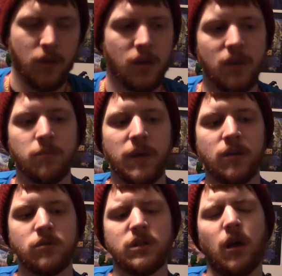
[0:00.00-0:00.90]
And
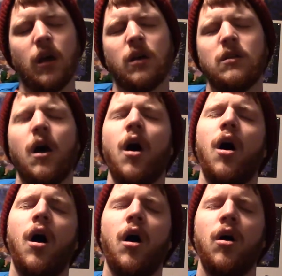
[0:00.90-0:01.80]
Peter's like,
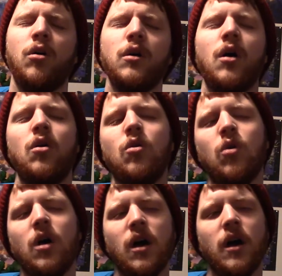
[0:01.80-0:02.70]
no, go
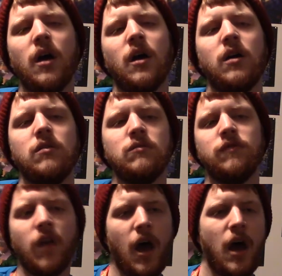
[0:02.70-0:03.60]
away.
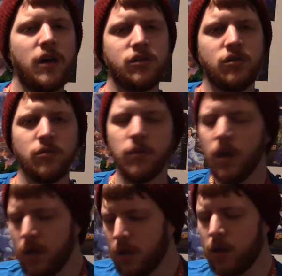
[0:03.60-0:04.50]
Flash, you're
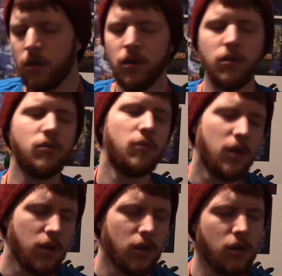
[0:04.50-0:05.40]
mean. You're
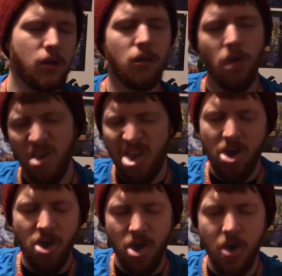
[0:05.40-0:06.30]

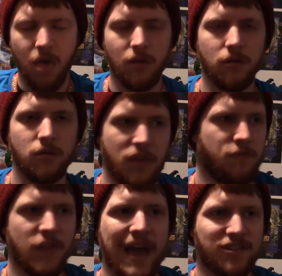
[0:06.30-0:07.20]
mean. And
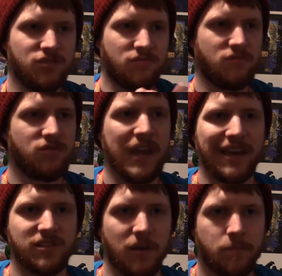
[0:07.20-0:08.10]
then Flash
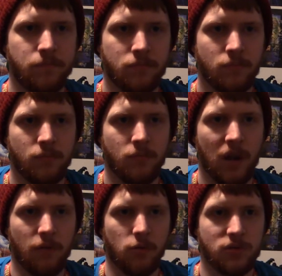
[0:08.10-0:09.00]
decks him.
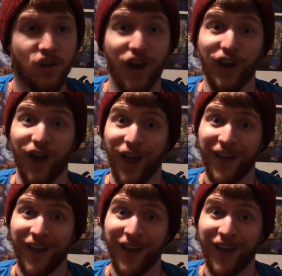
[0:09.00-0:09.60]
And everyone's like,